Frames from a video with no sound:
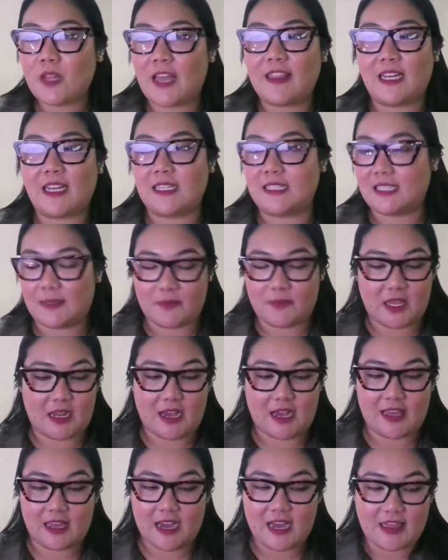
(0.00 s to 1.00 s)
And that is
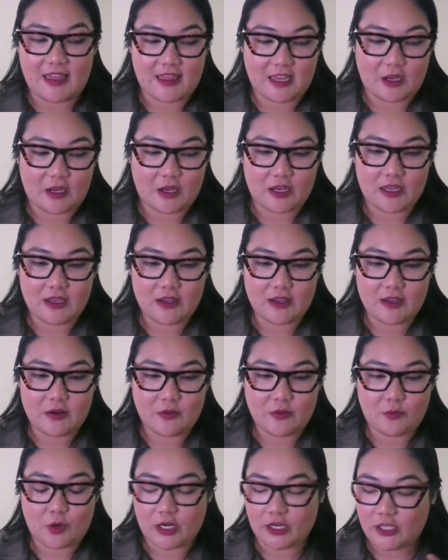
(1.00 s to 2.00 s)
something I, I think
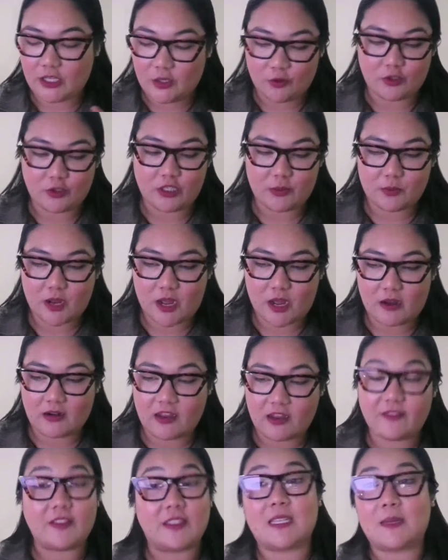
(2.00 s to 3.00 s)
we're hugely
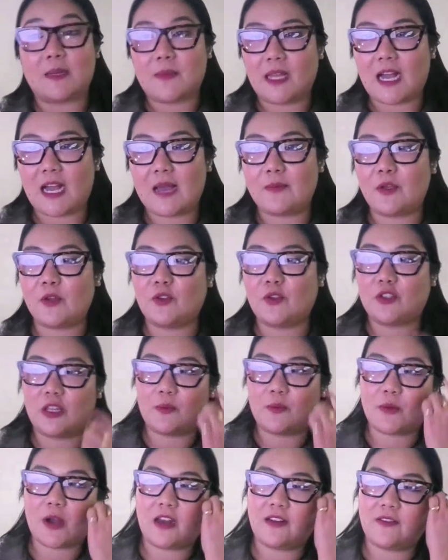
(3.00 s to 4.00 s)
proud of. It's something I'm
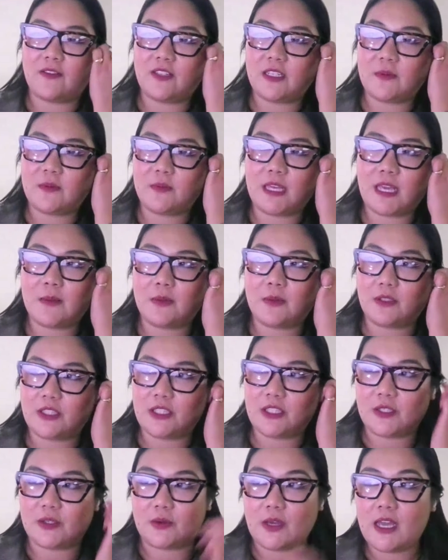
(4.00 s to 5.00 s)
hugely proud of to be
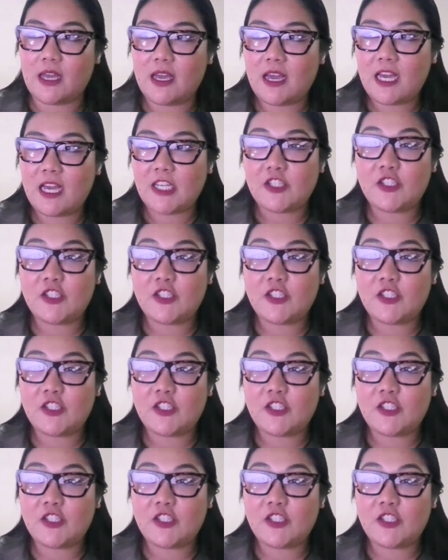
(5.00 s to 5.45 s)
able to